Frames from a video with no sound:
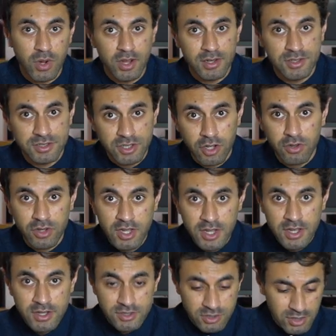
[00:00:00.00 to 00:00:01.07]
Wireless Go.
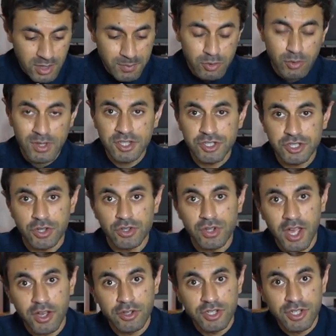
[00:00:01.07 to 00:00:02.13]
So let me quickly show you
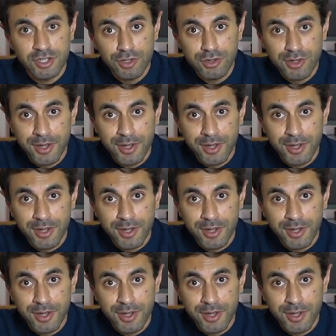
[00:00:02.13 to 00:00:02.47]
how you can do